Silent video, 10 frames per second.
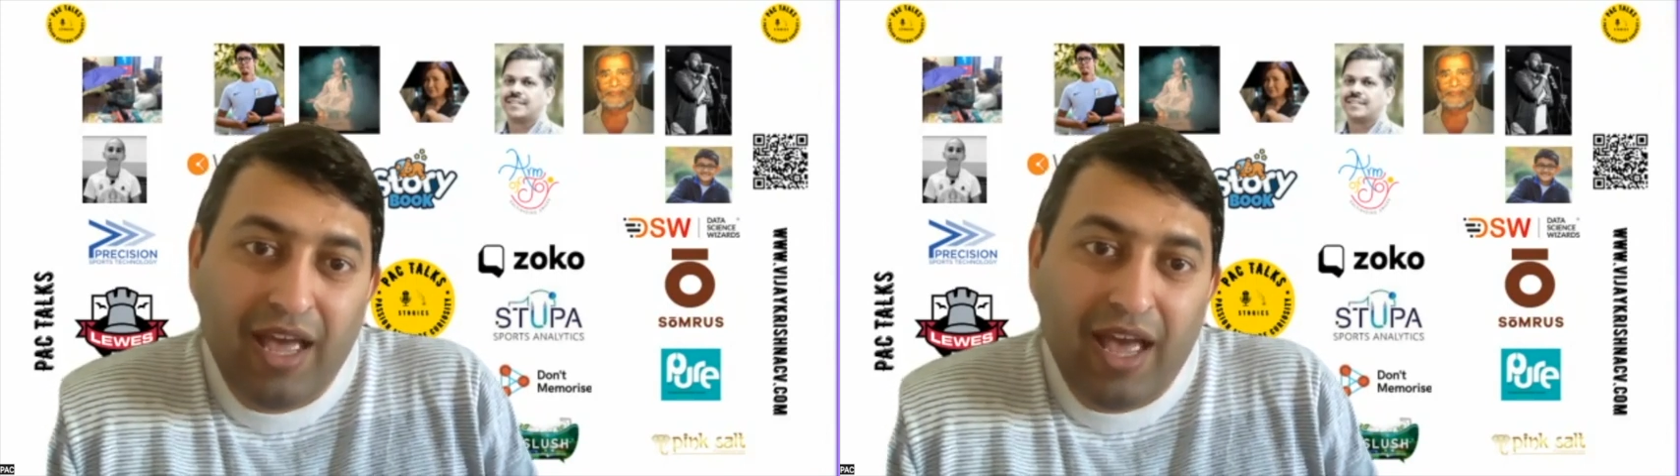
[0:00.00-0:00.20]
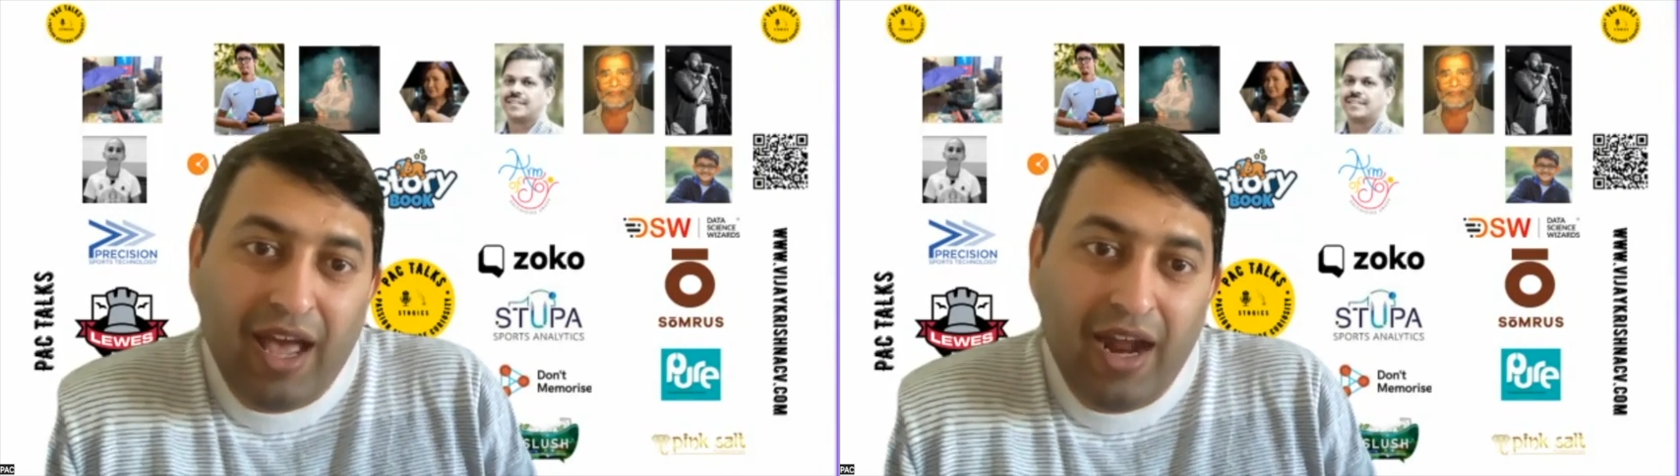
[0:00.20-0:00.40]

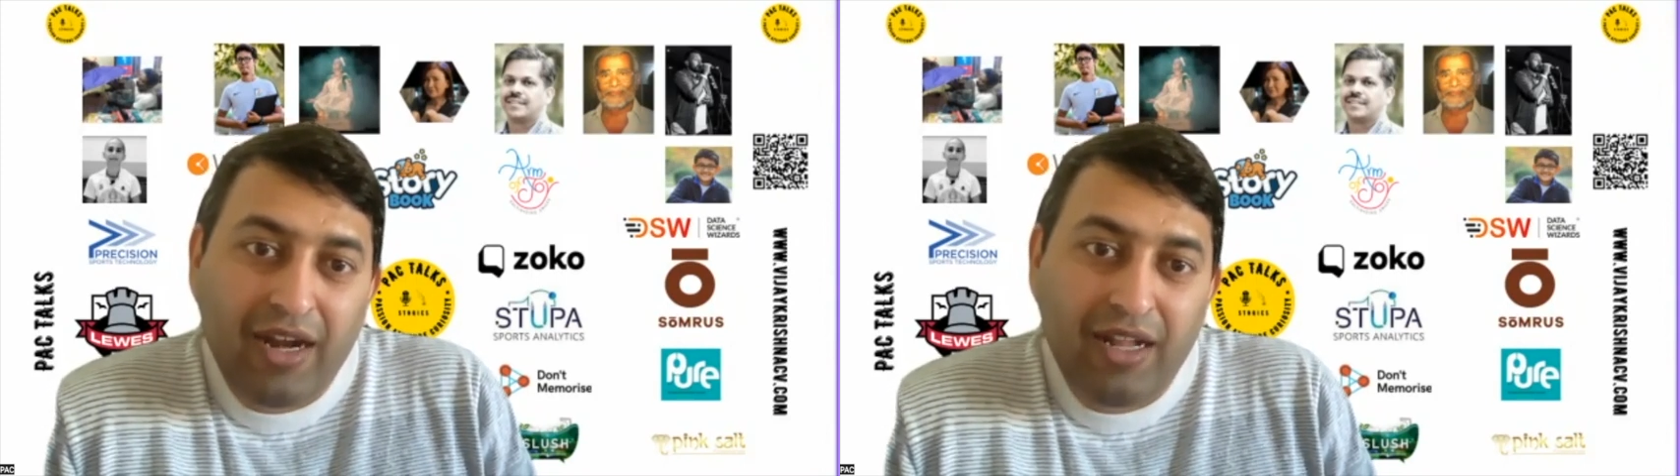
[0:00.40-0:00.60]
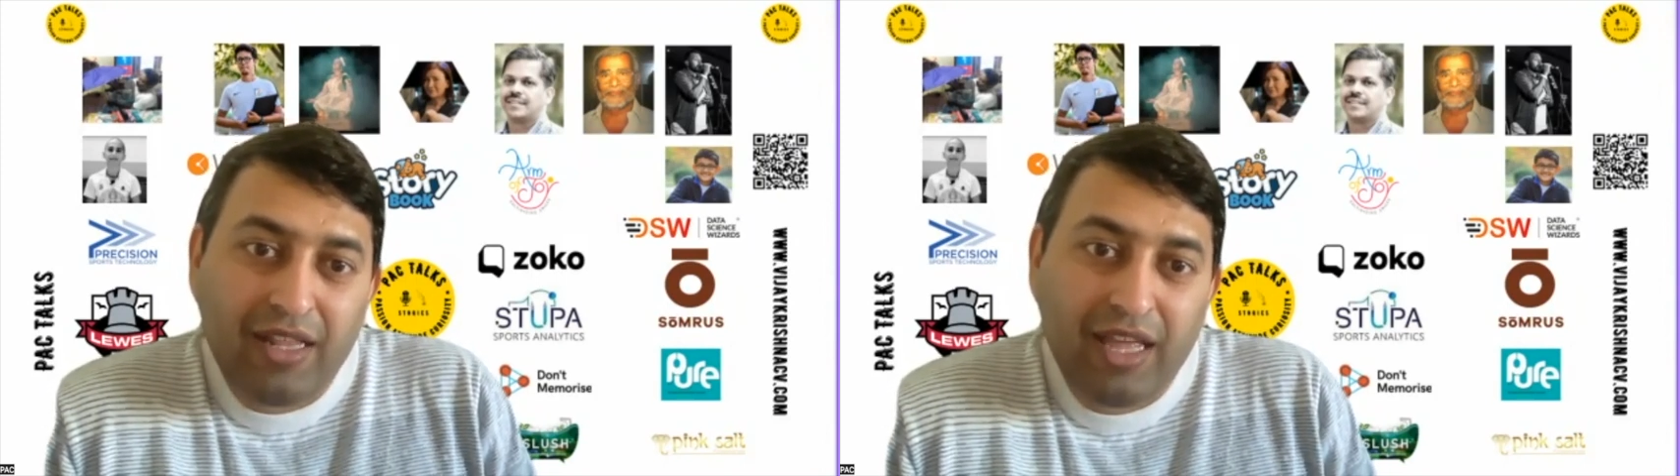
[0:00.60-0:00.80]

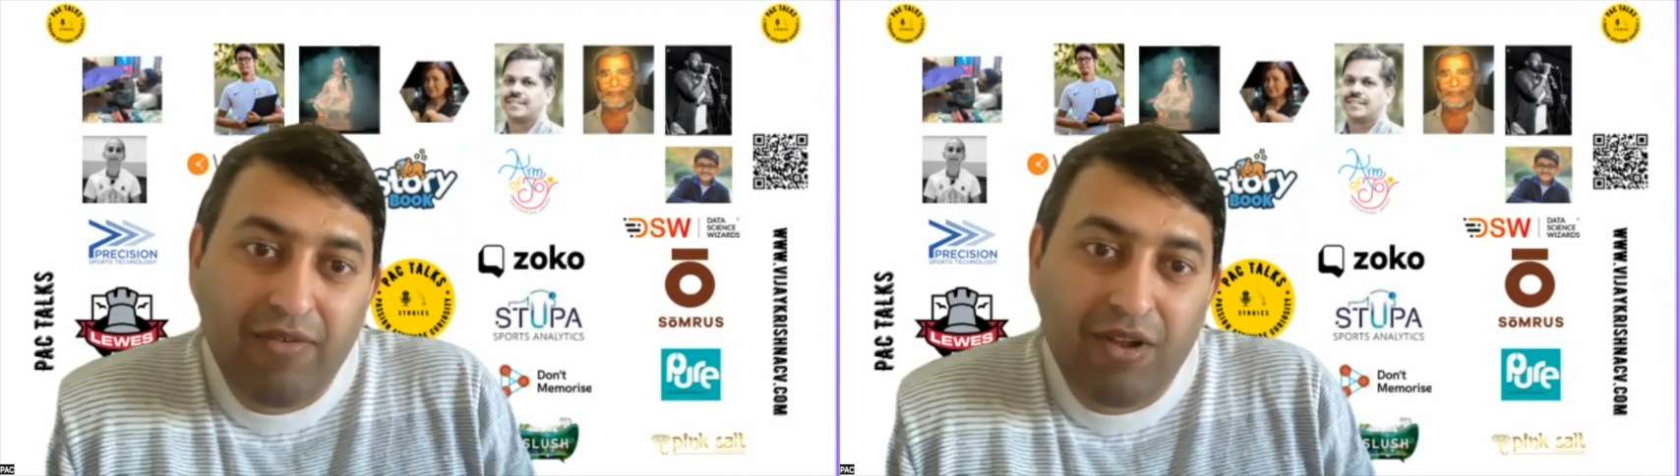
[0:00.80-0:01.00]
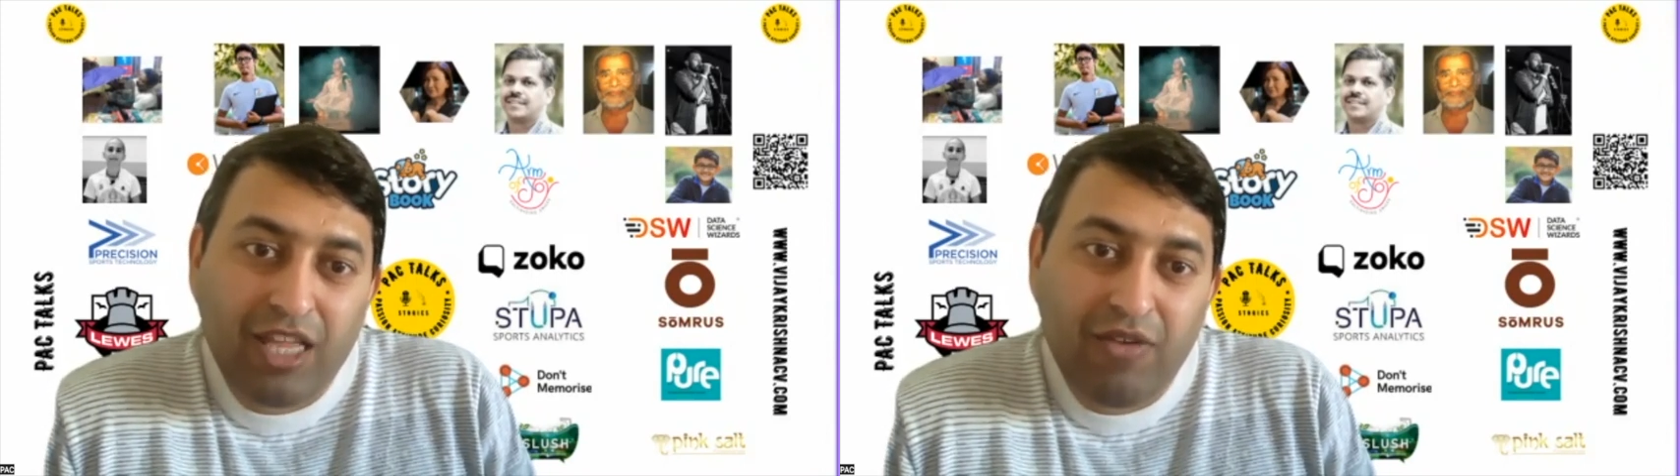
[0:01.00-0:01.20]
and they
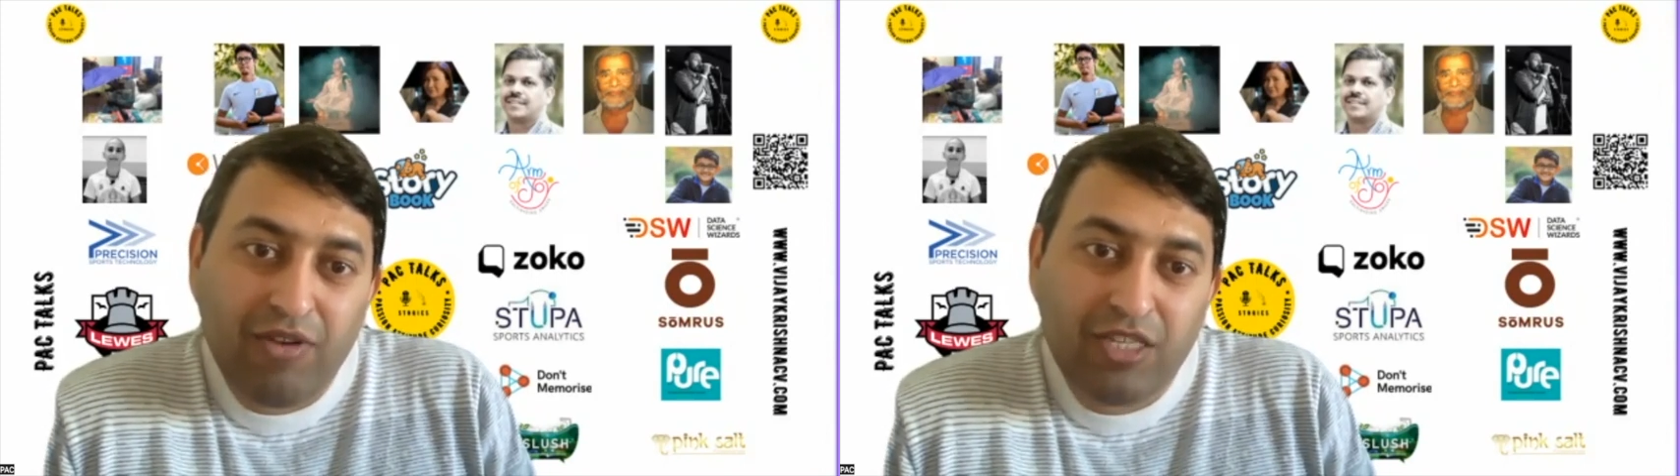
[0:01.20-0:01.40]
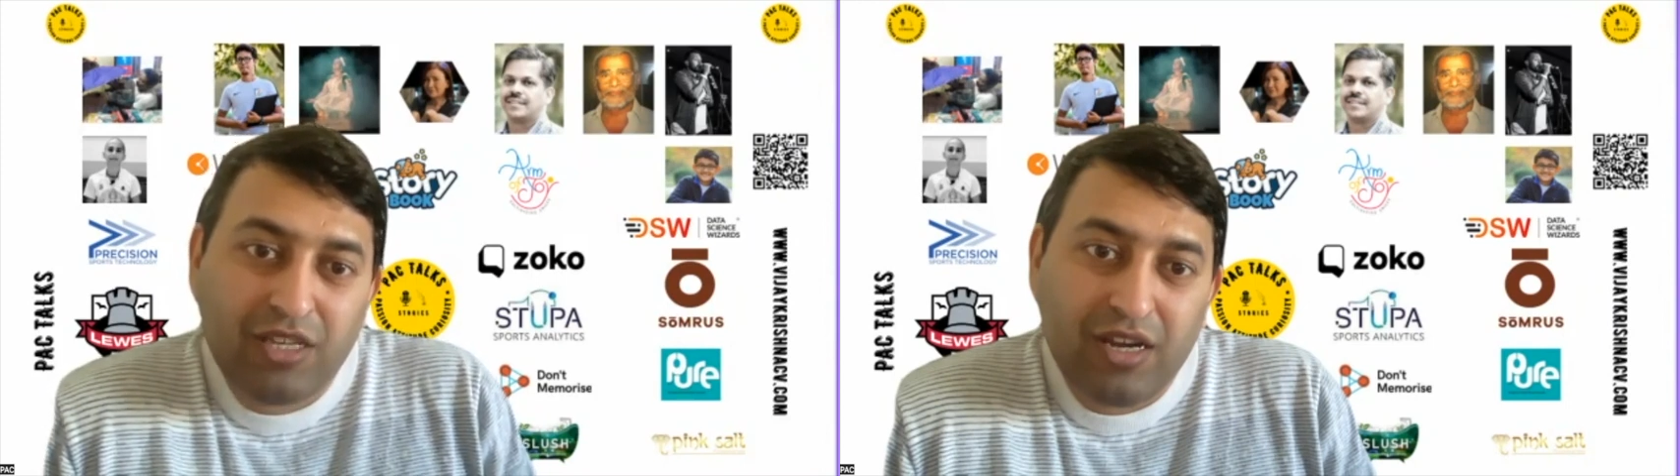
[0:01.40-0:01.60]
will give
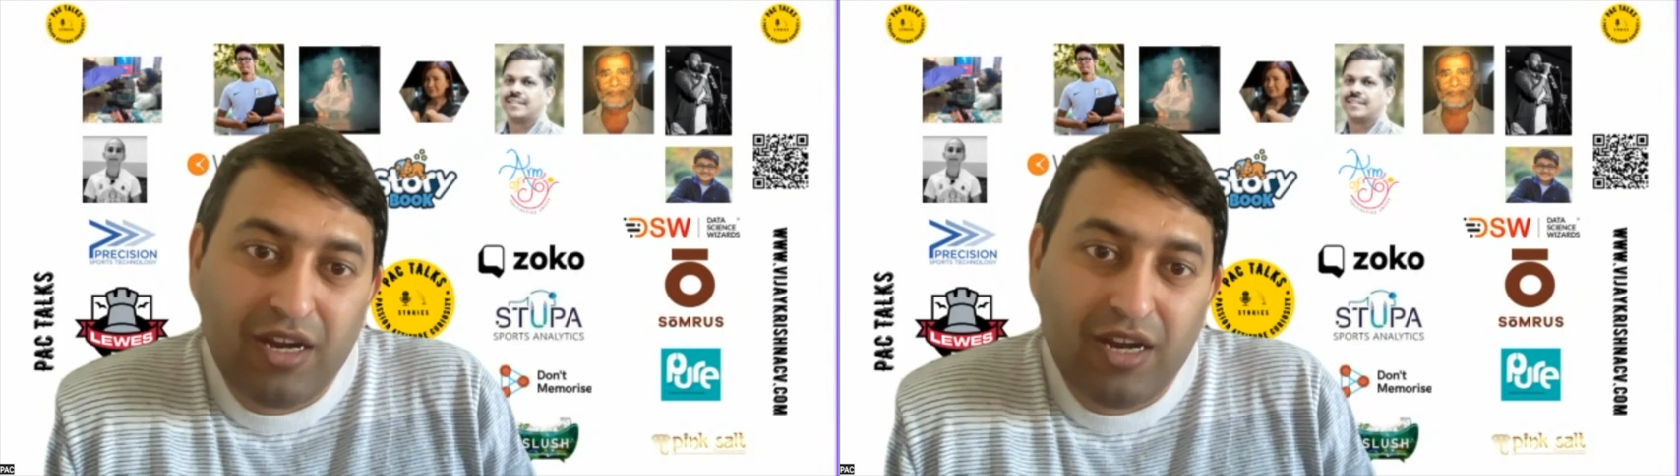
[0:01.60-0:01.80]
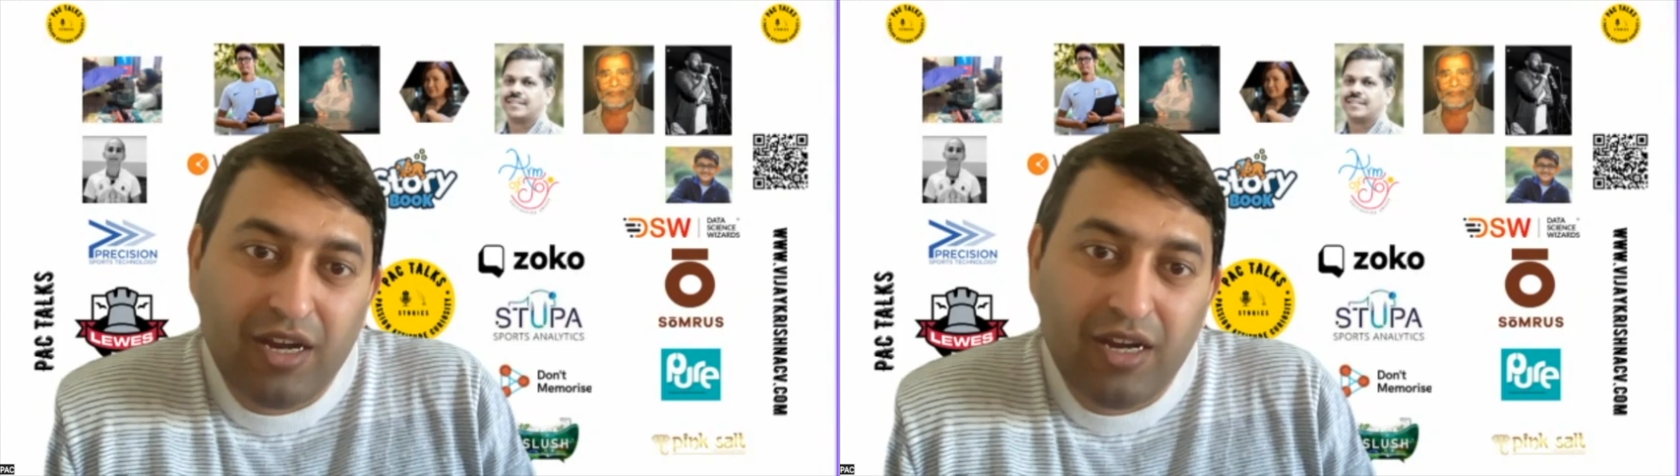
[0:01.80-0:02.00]
us
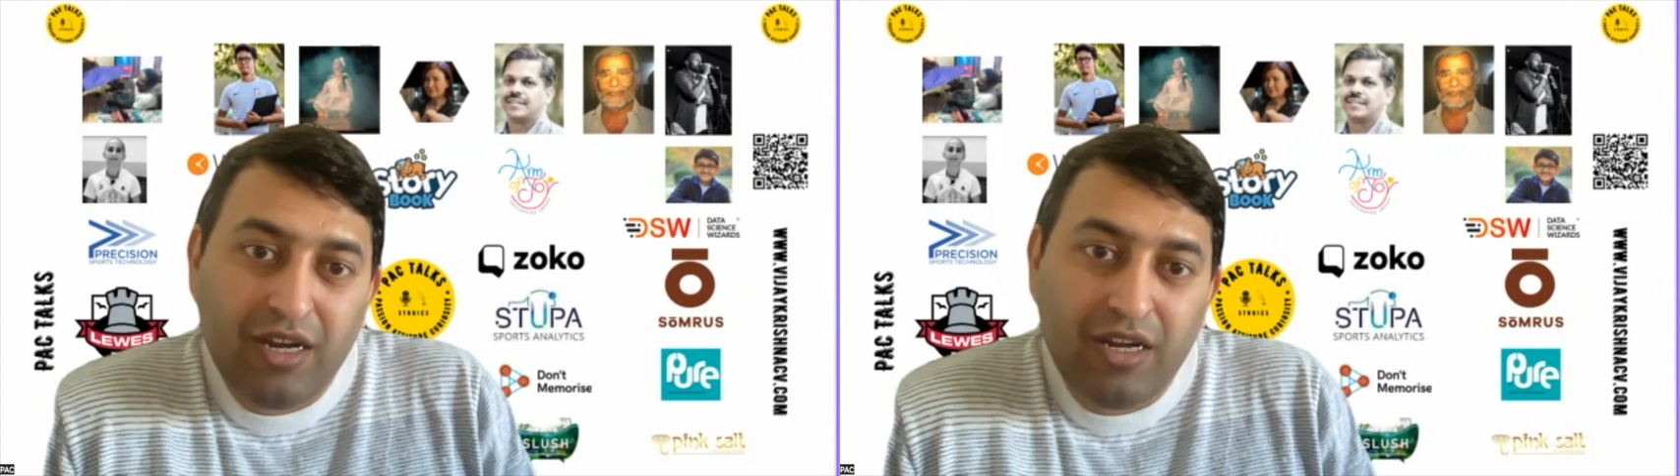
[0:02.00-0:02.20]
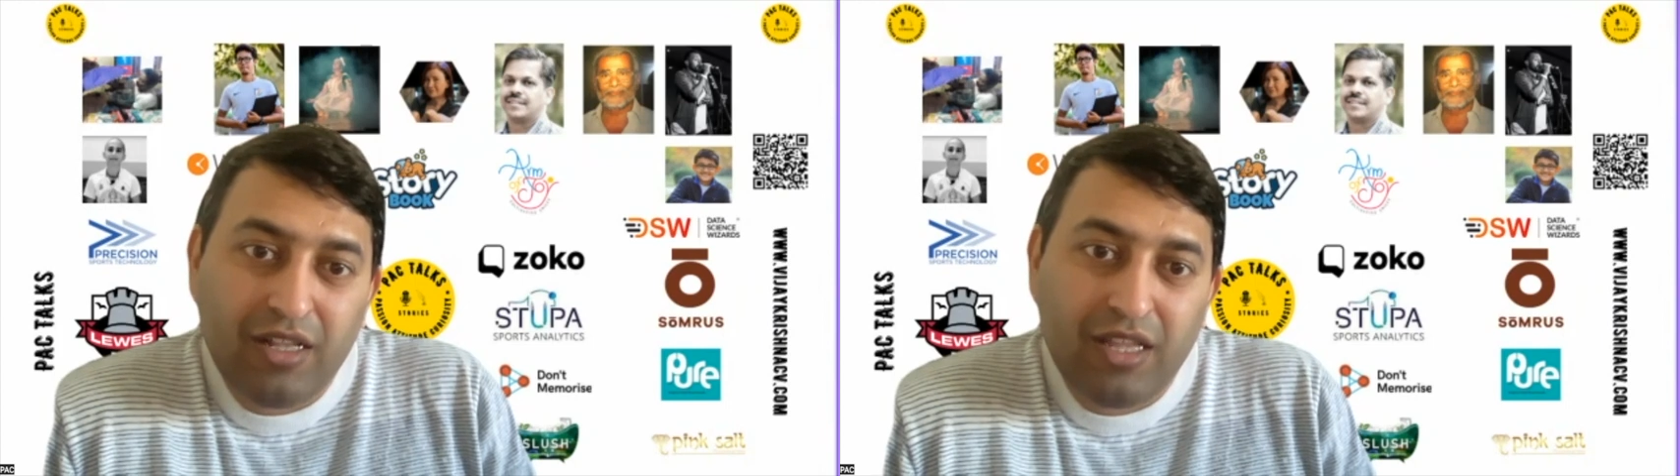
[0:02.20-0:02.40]

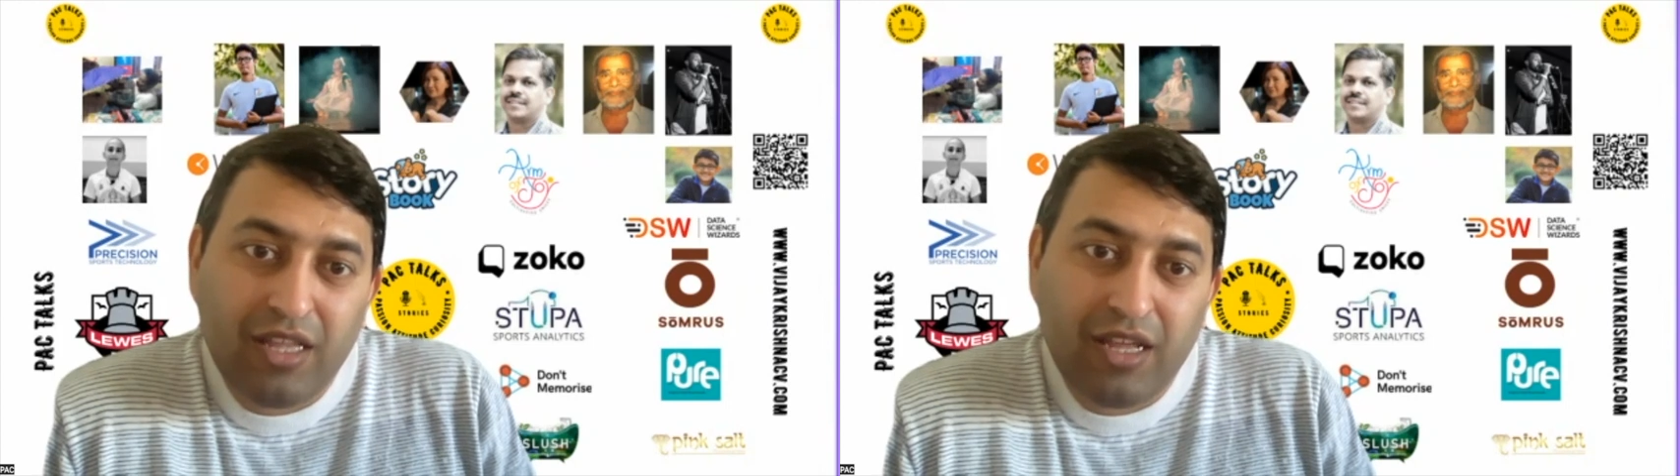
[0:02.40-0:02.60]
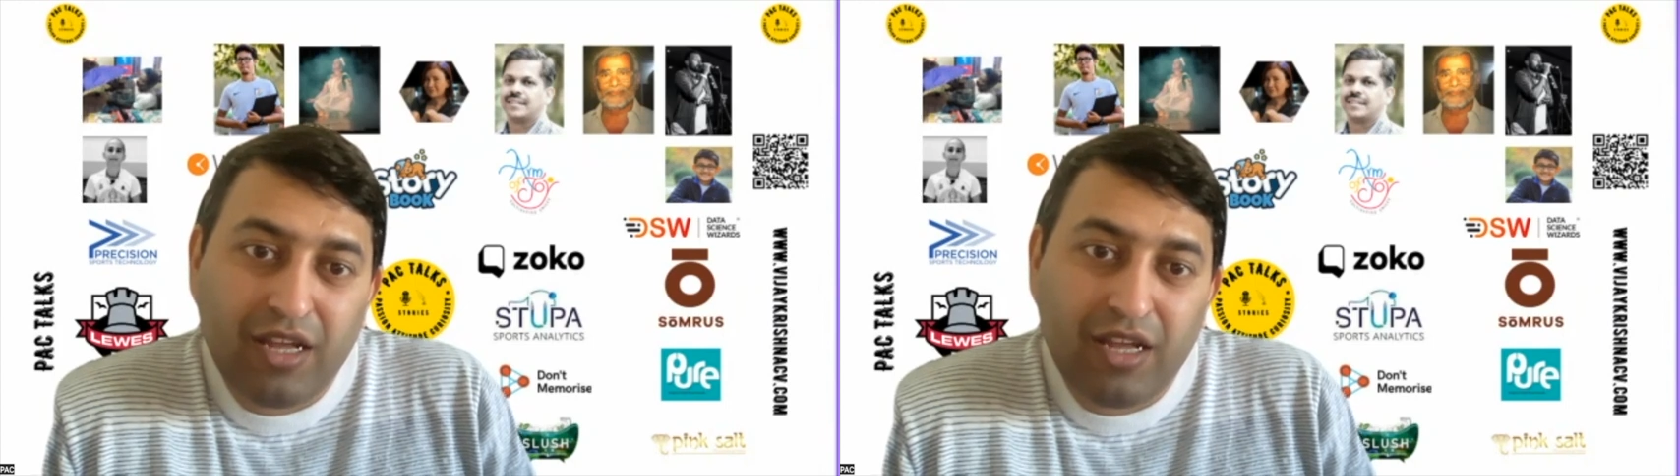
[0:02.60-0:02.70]
the